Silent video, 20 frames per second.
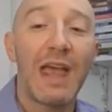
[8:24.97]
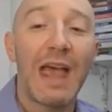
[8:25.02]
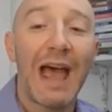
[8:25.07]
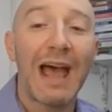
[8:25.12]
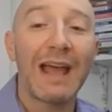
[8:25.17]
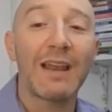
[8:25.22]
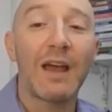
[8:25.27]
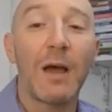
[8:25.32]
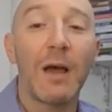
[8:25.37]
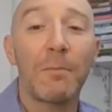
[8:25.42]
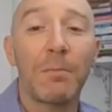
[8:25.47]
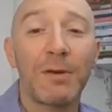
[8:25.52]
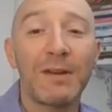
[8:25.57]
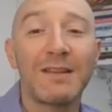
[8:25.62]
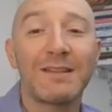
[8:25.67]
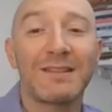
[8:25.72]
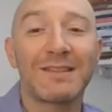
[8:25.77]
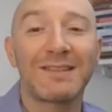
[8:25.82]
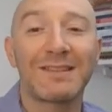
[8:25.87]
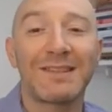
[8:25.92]
and I'm
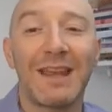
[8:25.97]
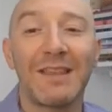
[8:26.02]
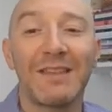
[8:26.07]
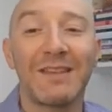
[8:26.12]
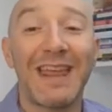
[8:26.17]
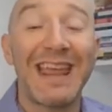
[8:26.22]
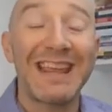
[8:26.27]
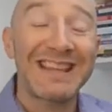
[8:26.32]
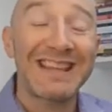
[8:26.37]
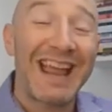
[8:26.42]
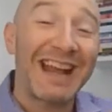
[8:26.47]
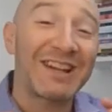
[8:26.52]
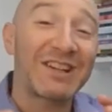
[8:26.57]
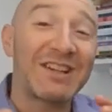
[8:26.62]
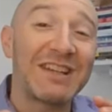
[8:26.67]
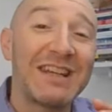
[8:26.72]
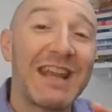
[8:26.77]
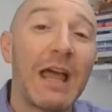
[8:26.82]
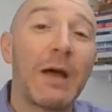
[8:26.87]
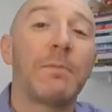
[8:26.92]
pleased to say that it's
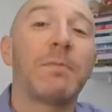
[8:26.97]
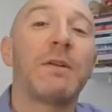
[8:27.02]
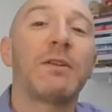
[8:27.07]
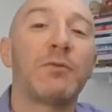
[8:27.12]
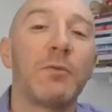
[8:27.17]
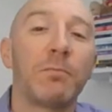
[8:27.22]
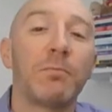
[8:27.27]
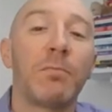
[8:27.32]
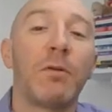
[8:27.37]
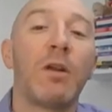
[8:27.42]
actually now being